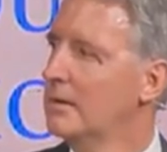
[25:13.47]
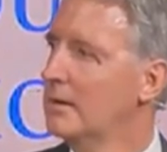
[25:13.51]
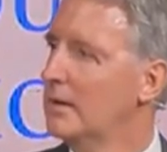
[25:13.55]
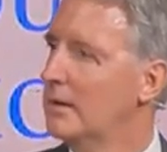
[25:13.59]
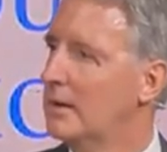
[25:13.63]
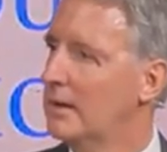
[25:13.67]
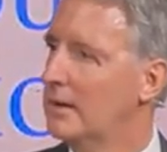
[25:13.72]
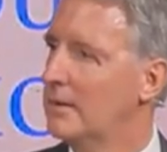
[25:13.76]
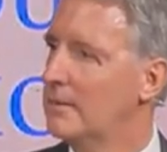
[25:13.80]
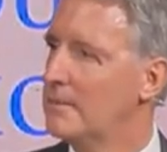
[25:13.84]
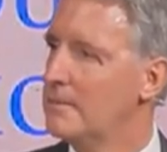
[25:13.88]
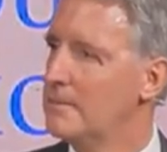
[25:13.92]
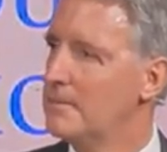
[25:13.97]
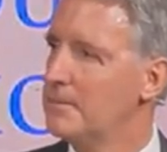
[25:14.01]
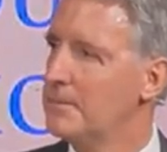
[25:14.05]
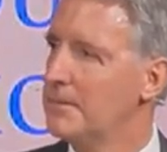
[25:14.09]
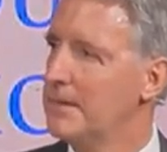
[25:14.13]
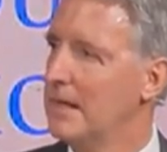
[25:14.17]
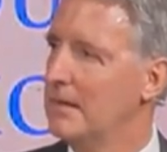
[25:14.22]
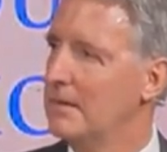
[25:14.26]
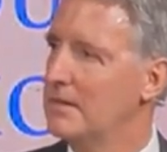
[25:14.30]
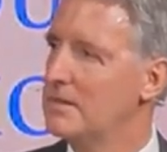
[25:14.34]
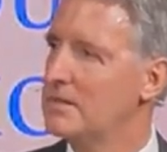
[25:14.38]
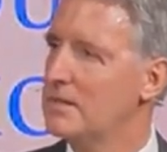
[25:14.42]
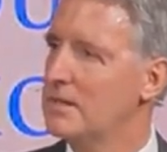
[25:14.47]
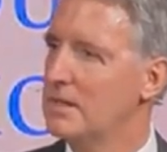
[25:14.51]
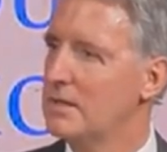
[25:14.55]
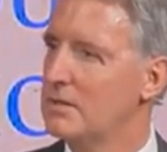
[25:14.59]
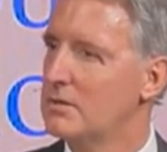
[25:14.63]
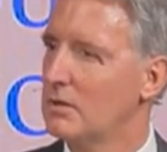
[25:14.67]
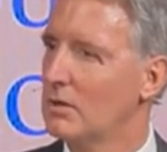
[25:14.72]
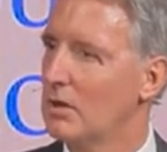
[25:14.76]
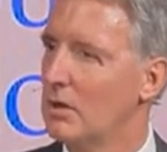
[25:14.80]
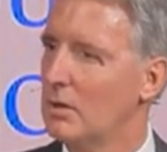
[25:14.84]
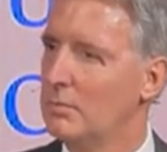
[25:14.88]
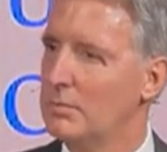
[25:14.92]
And these
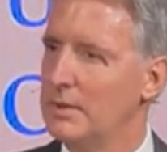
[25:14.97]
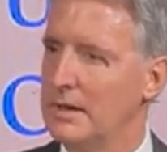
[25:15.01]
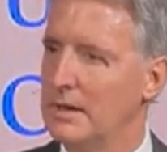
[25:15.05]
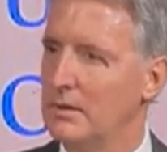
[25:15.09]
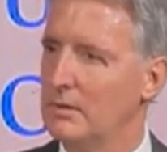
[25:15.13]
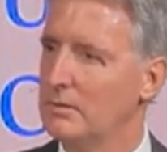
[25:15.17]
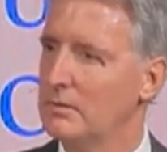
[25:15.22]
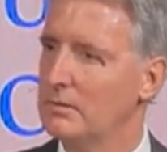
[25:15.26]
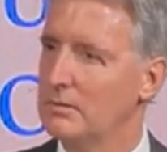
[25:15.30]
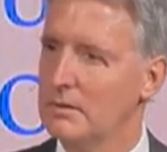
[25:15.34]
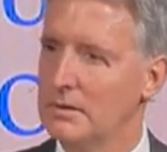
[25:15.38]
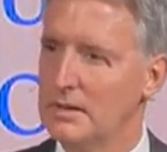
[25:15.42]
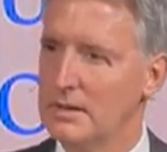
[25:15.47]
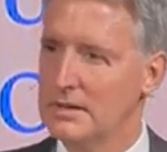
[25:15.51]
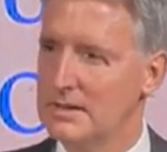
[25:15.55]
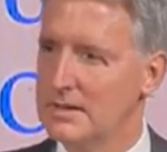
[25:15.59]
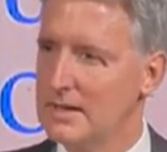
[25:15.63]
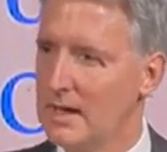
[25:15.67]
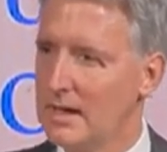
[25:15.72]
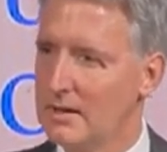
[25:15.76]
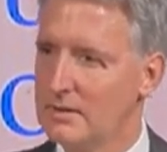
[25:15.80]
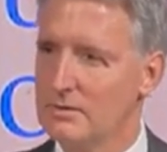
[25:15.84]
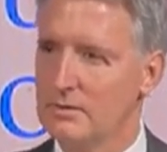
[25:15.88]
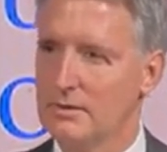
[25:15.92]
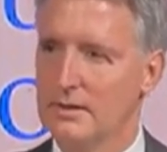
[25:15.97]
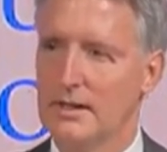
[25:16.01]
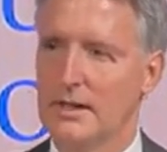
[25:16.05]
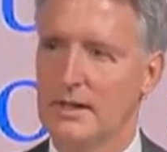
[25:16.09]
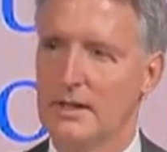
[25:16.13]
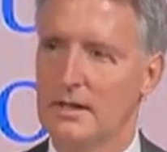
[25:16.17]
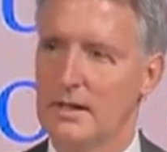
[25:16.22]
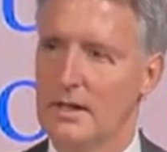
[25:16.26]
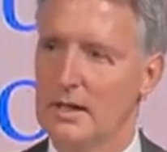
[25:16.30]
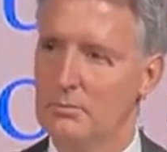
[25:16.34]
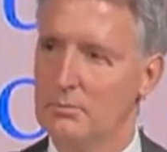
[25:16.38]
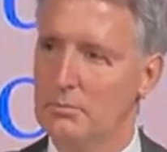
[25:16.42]
kids are all being
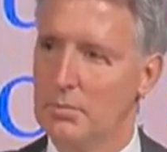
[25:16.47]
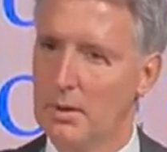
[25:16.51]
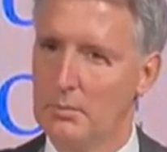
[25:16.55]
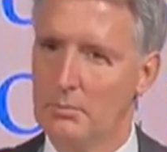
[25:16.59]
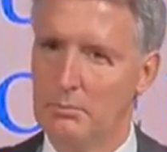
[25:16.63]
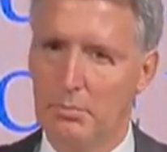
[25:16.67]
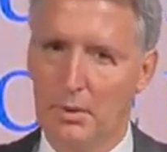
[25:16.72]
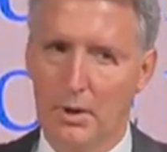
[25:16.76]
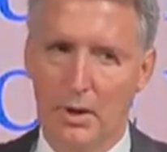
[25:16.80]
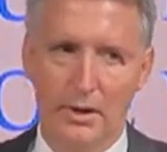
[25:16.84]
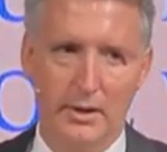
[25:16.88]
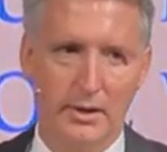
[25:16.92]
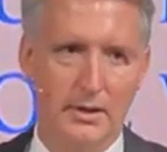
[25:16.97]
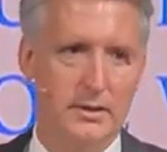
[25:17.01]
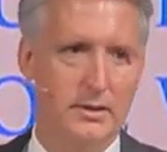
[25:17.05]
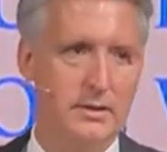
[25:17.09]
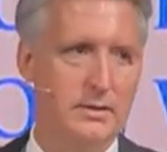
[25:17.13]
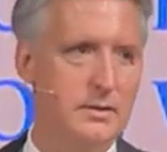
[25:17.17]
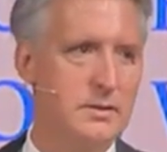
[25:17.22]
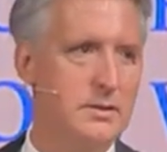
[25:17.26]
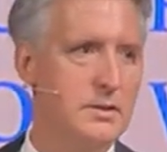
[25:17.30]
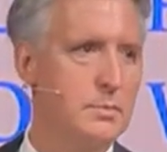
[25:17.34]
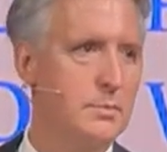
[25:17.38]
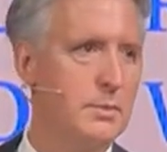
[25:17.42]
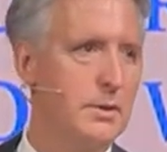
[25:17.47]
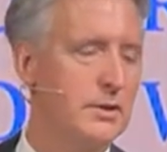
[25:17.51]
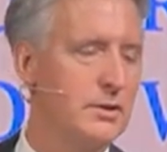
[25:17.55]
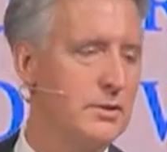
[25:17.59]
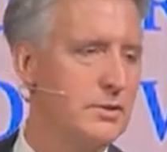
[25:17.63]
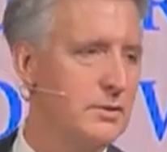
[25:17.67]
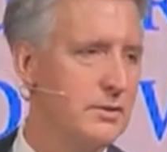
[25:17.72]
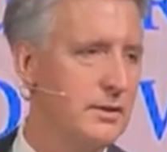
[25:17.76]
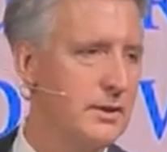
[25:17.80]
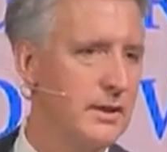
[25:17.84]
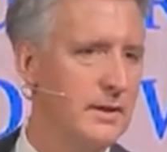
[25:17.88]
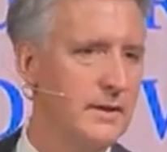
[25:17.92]
indoctrinated and bombarded
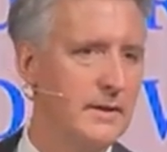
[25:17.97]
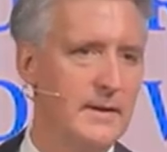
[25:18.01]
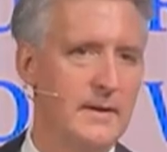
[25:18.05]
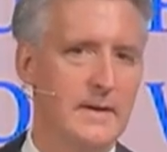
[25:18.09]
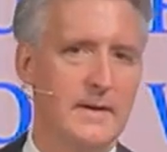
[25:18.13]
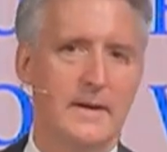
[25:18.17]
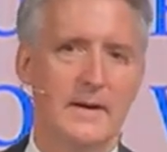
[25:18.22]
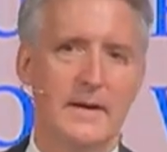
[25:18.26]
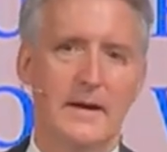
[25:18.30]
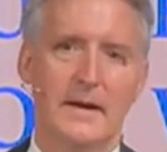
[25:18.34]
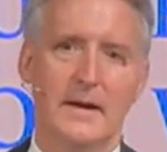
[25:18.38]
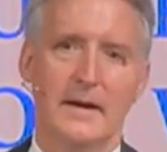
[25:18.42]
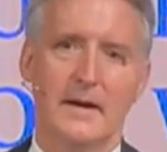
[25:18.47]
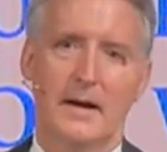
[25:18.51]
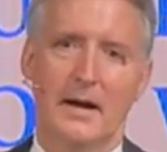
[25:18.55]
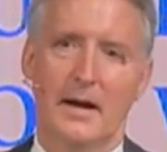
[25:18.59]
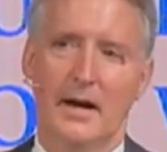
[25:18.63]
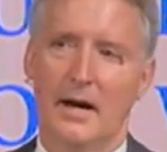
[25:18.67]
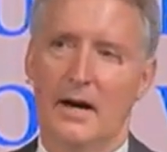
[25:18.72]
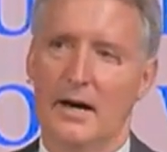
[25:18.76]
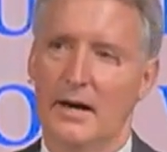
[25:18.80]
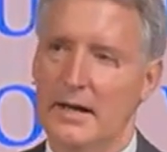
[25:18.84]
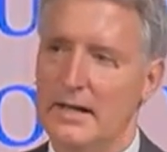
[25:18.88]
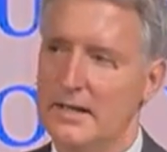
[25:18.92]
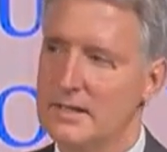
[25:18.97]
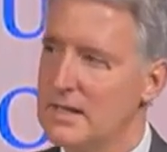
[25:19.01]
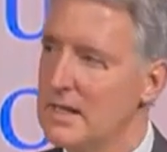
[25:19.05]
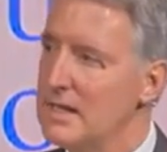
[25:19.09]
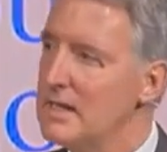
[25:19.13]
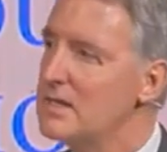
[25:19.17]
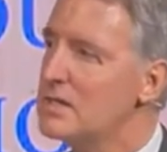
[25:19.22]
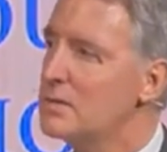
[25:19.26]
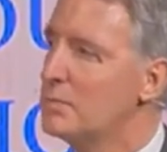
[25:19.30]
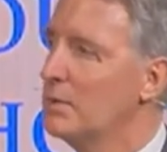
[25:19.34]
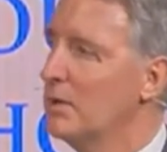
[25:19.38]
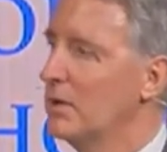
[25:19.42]
spiritually. And it
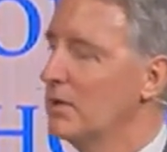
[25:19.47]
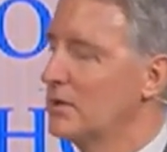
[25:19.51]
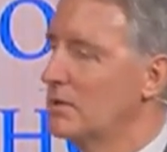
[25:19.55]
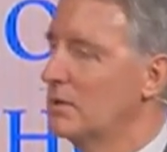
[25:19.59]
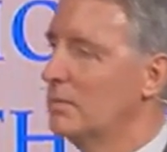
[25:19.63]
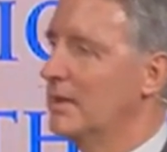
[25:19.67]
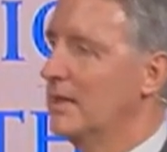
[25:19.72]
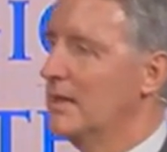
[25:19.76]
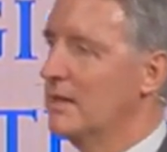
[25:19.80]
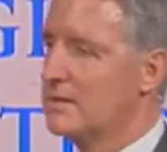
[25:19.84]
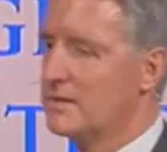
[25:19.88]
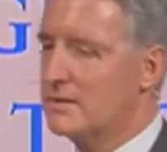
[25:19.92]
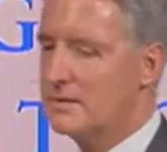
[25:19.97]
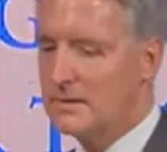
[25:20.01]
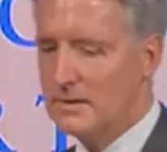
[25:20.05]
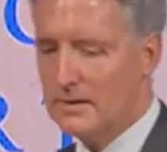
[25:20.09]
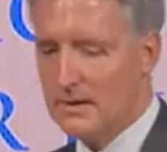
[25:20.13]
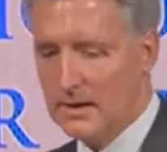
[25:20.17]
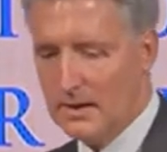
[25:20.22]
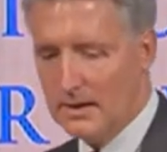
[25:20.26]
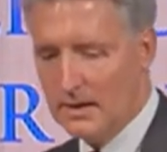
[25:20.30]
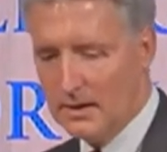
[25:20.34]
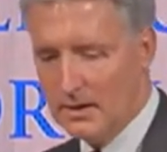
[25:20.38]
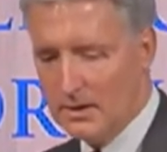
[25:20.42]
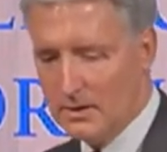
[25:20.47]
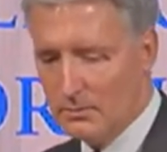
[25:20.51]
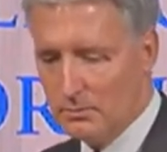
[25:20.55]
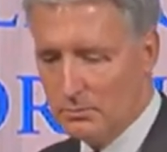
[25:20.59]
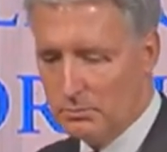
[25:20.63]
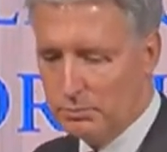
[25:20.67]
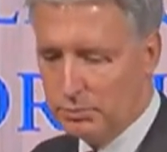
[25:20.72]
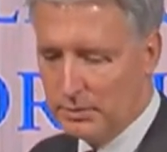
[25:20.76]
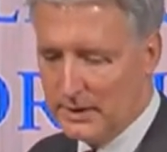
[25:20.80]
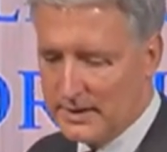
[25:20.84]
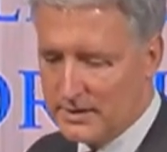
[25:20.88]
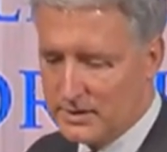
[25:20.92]
is spiritual because
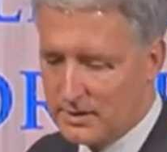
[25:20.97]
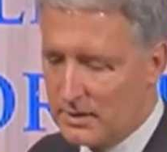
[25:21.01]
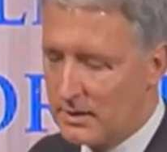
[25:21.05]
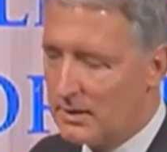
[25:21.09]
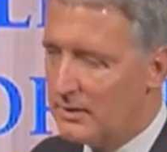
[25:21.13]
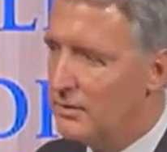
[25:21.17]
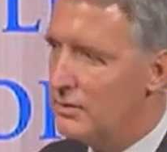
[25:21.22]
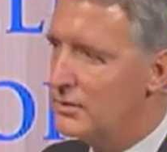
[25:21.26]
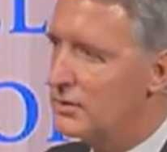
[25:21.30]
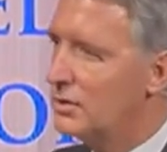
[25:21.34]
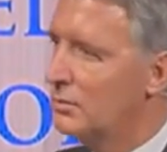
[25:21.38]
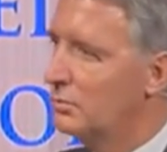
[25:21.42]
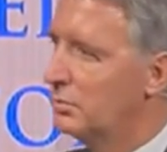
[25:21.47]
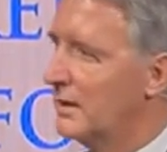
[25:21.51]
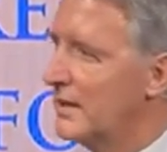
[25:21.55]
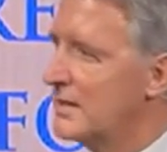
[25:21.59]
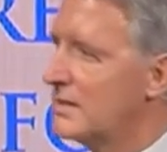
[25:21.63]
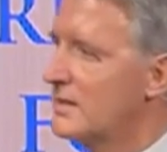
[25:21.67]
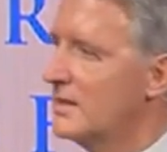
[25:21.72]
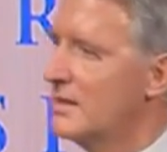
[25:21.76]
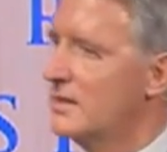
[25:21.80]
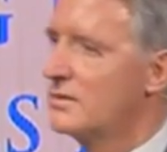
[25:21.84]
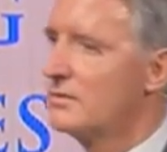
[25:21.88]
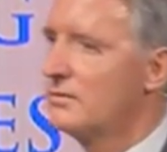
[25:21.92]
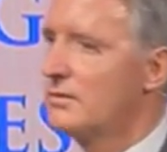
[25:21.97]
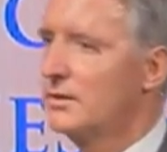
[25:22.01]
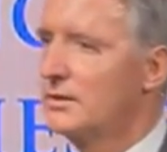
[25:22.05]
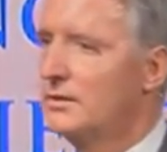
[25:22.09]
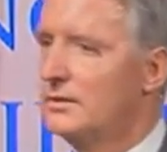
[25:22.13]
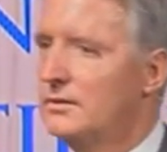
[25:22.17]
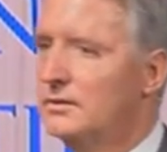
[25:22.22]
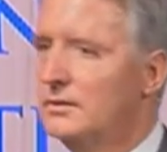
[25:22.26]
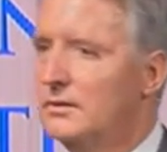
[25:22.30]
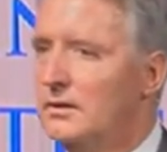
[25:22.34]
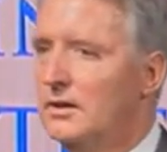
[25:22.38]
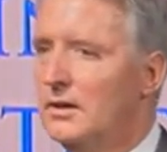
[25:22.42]
blessed are those who bless
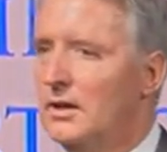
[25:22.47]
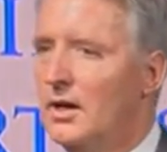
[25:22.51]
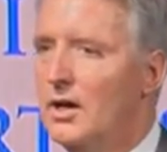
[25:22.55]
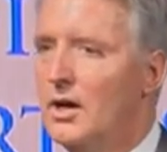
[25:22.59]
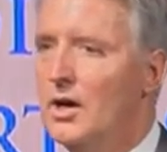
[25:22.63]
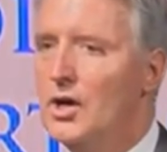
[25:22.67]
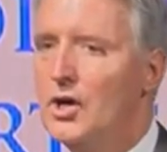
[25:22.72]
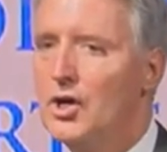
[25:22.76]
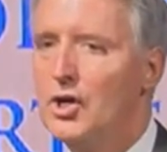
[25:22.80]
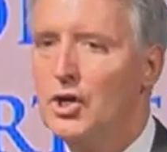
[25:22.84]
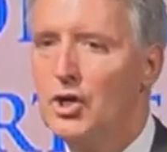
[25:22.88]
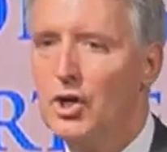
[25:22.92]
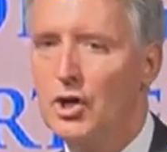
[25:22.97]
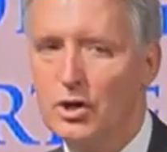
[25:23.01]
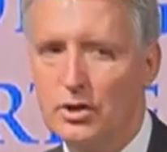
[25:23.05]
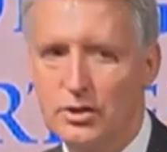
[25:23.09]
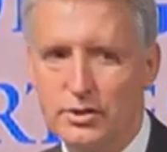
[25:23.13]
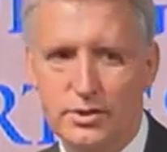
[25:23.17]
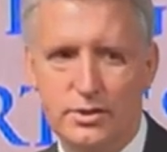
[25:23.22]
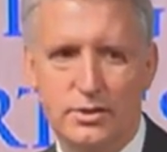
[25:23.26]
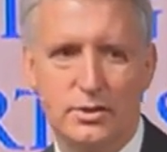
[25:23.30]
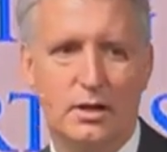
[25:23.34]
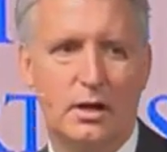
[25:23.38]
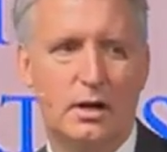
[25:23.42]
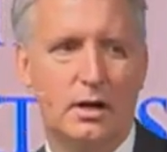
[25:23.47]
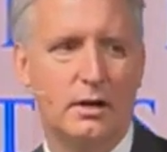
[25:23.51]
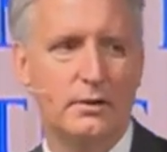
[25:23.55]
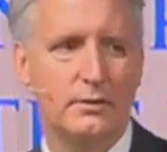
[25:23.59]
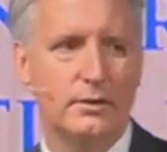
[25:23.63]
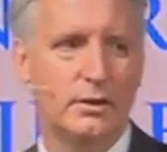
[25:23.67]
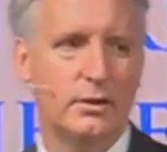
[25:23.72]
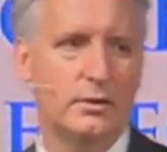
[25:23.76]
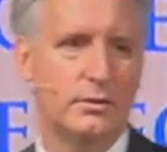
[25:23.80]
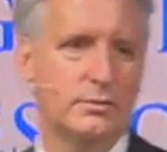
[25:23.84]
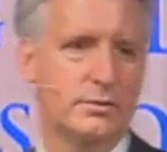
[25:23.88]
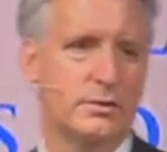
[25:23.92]
Israel, cursed are
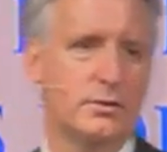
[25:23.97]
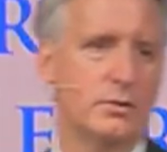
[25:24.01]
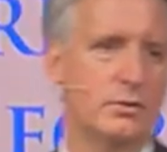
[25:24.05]
those